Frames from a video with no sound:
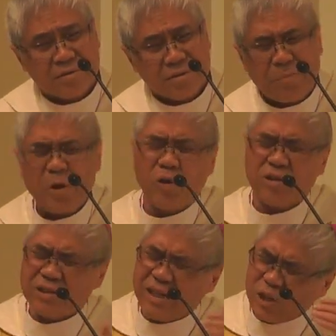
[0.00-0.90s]
That
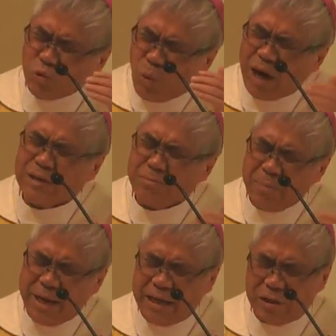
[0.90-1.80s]
because this one
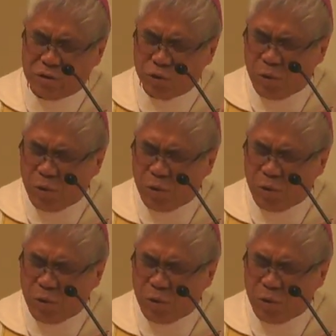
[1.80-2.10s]
man